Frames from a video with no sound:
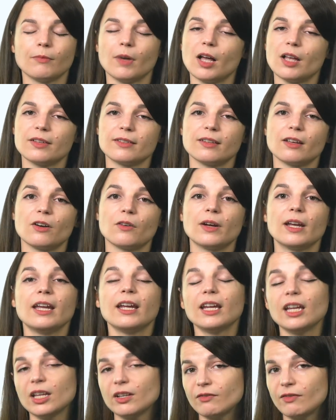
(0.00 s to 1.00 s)
Also,
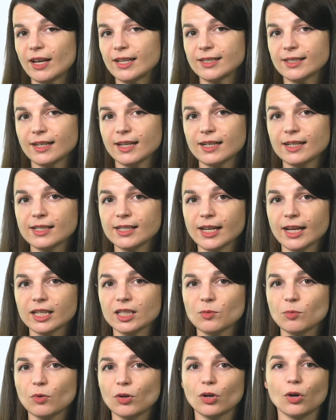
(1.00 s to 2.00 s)
investing in a
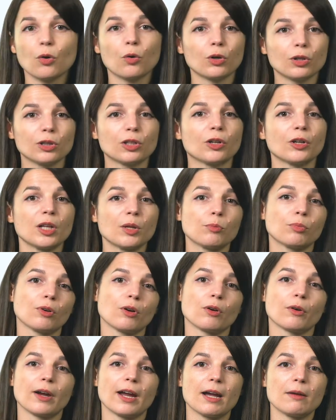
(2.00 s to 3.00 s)
textbook or learning
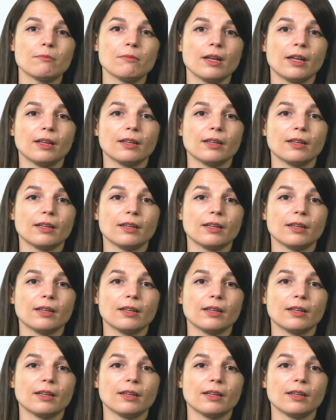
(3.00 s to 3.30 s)
program,